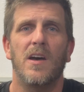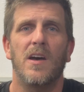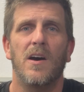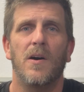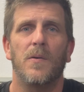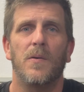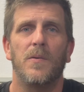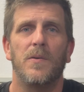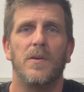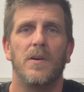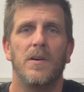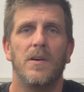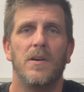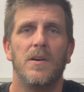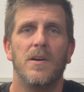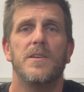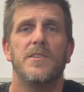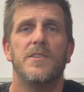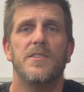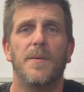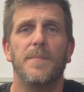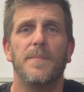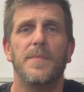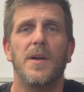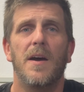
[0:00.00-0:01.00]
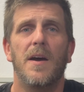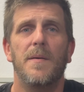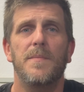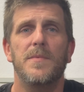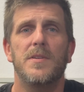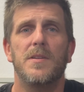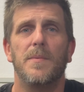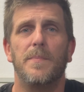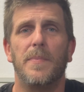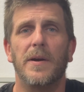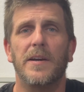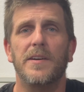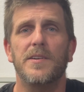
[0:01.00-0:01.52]
down. Sometimes
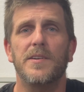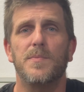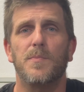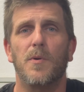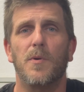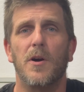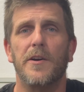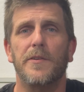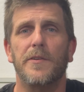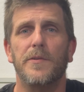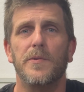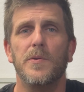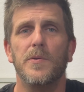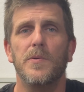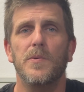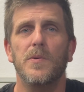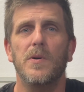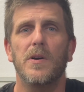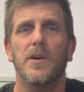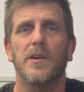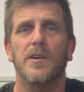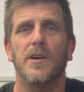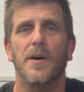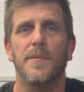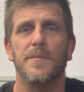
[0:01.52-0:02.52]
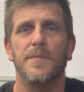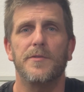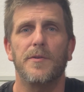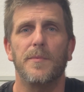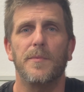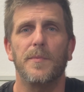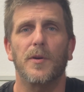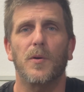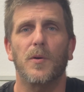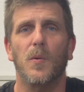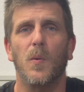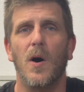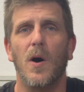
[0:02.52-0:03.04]
the biggest breakthrough comes from
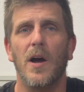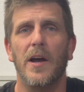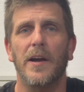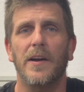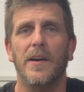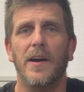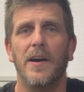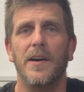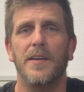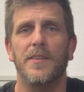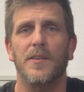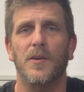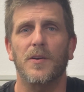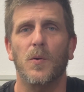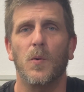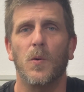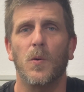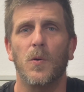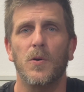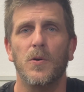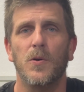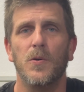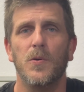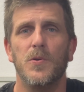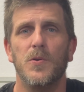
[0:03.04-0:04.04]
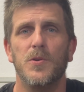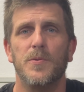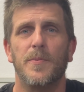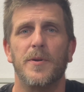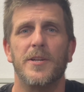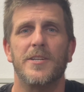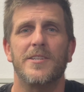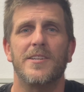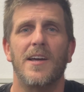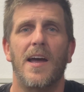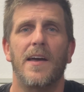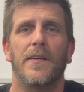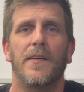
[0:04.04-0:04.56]
the quiet guy in the corner who's been
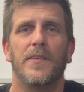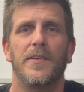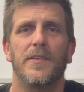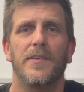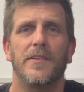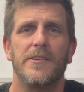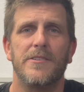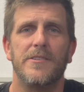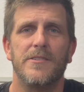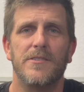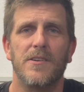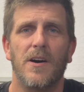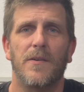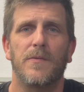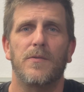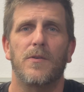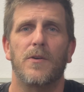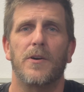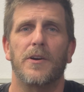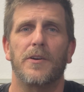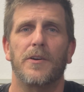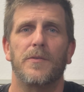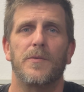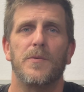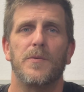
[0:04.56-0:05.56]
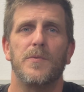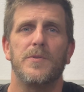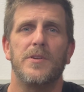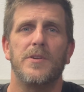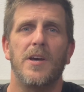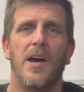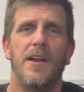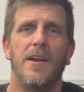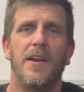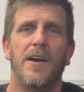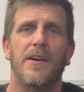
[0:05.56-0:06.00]
silently suffering through 10